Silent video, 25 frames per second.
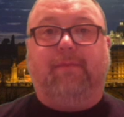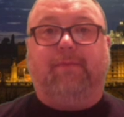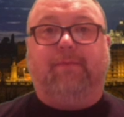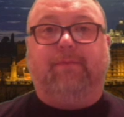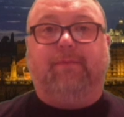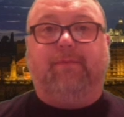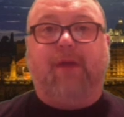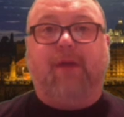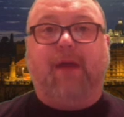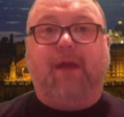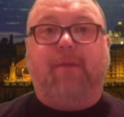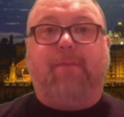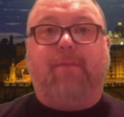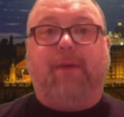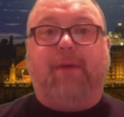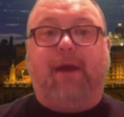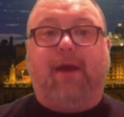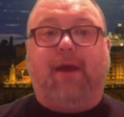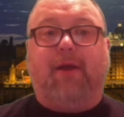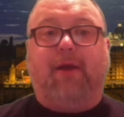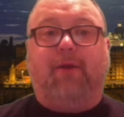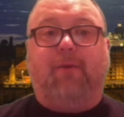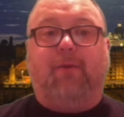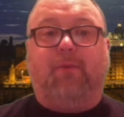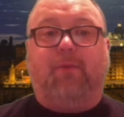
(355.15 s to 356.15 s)

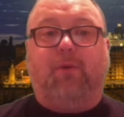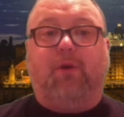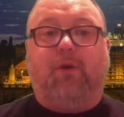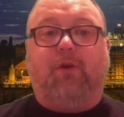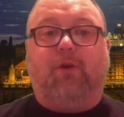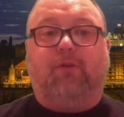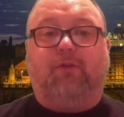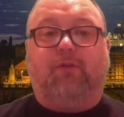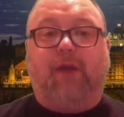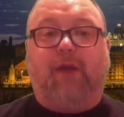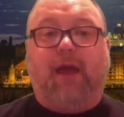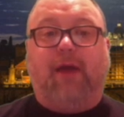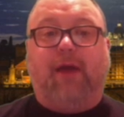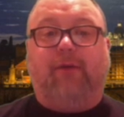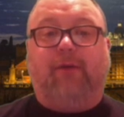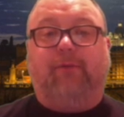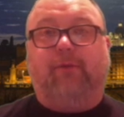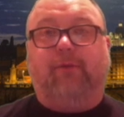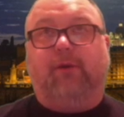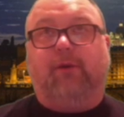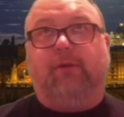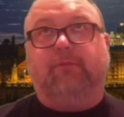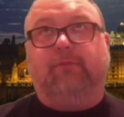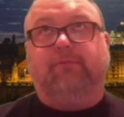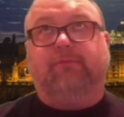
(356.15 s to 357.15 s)
empire world round,
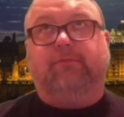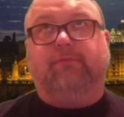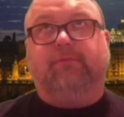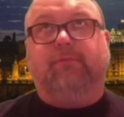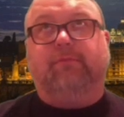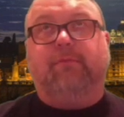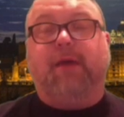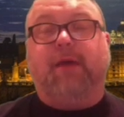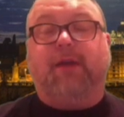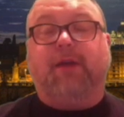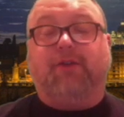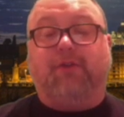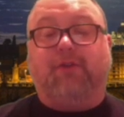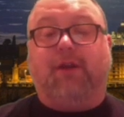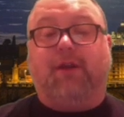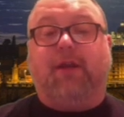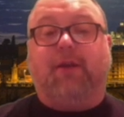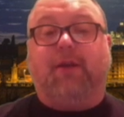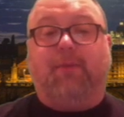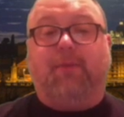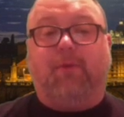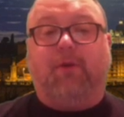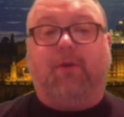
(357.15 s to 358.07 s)
Mediterranean